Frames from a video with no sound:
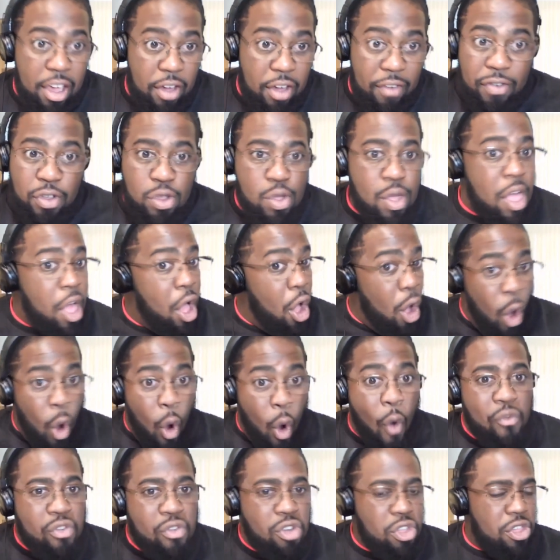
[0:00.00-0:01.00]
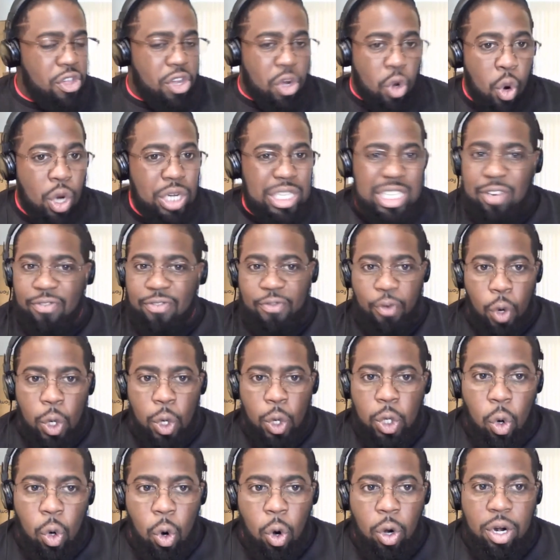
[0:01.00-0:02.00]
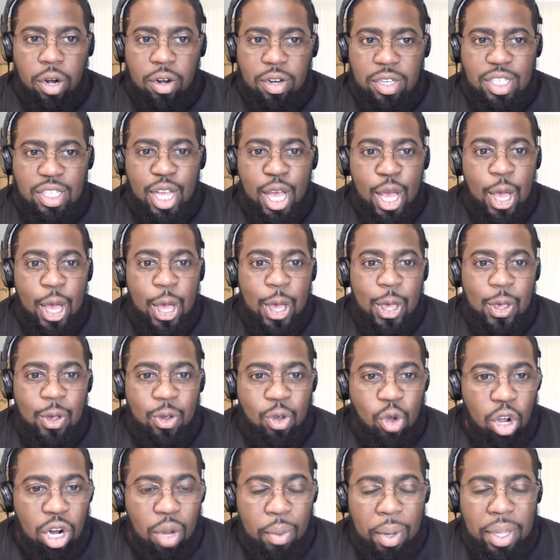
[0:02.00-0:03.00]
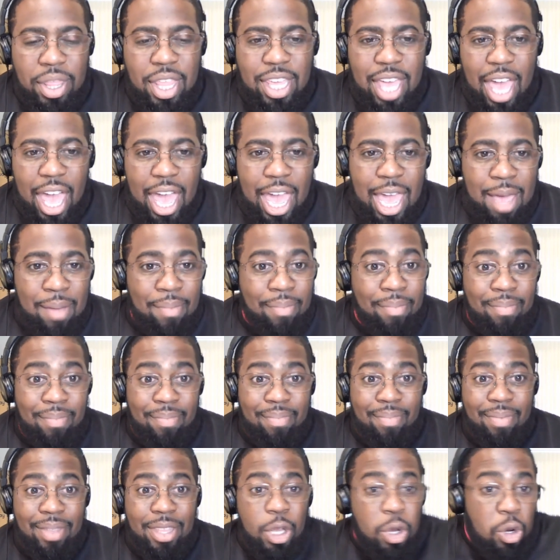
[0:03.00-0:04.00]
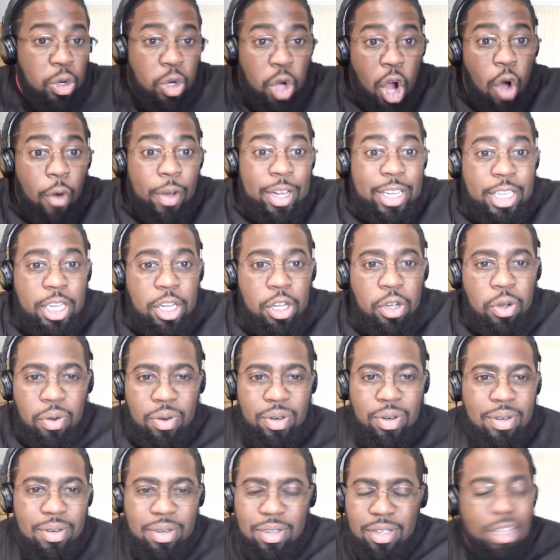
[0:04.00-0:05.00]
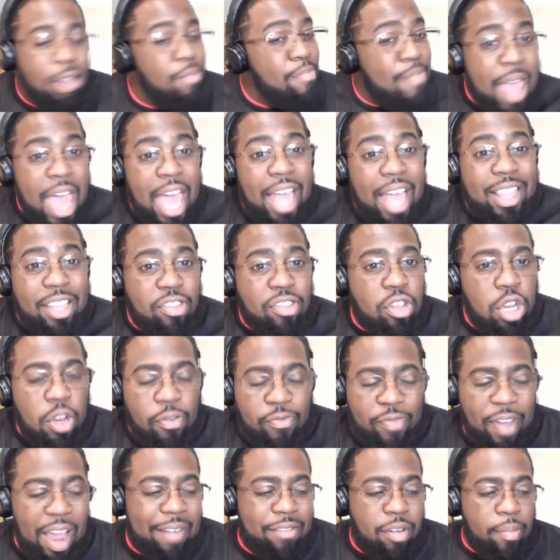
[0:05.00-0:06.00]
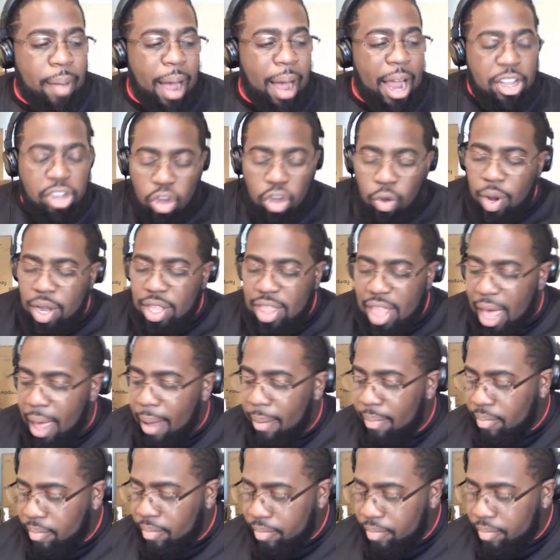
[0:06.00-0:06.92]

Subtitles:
If you do that over the course of four quarters, you're going to win the game. You're going to. The math is in your favor by doing that.